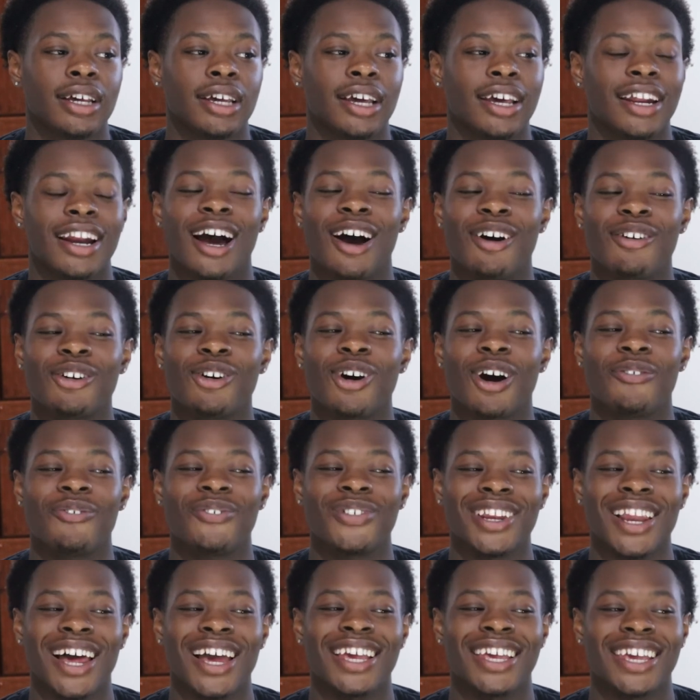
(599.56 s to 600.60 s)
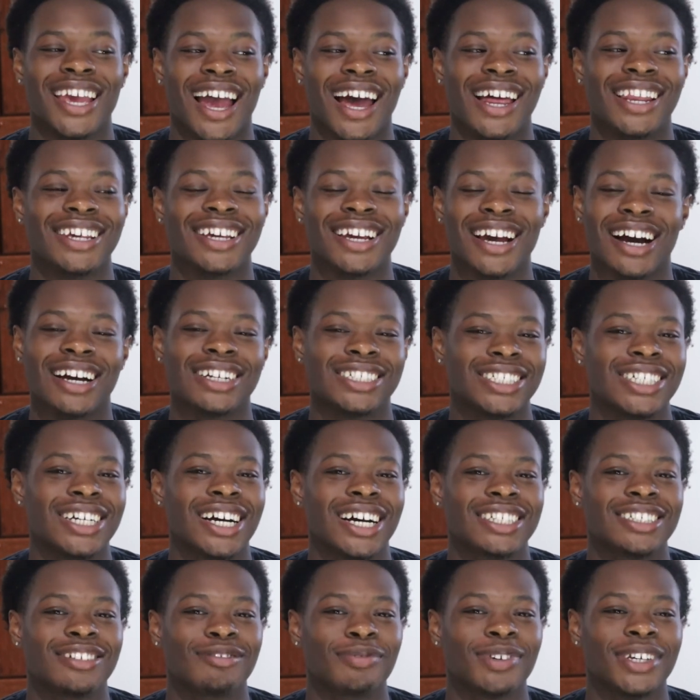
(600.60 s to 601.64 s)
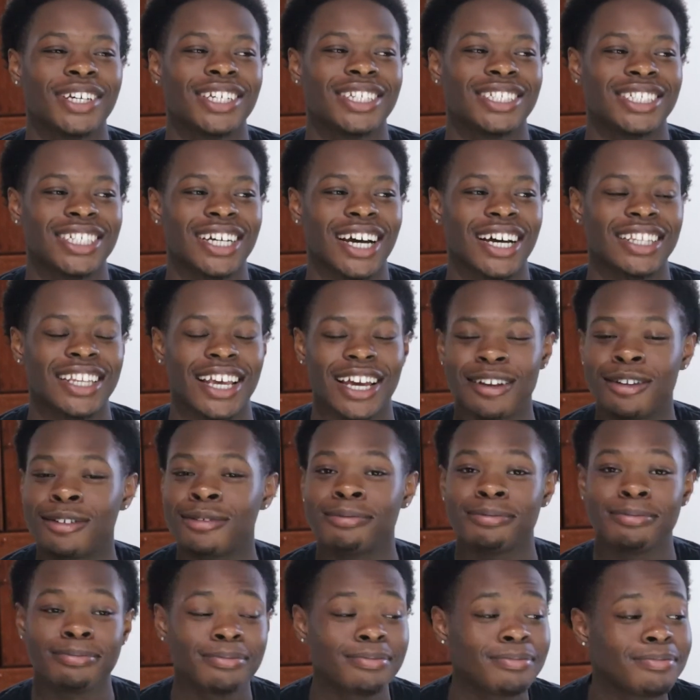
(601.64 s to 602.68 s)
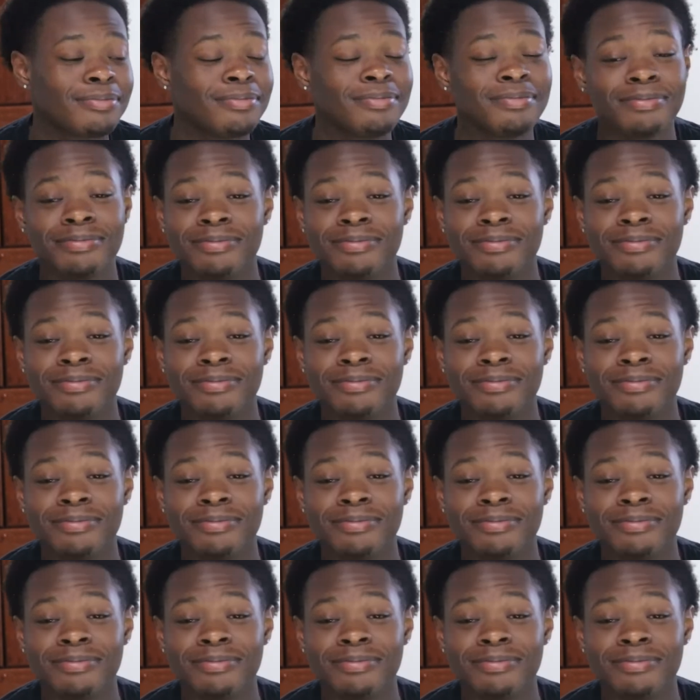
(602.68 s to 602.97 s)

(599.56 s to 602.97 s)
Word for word: And I don't know, I feel like Kali got she got some hits. She got that mm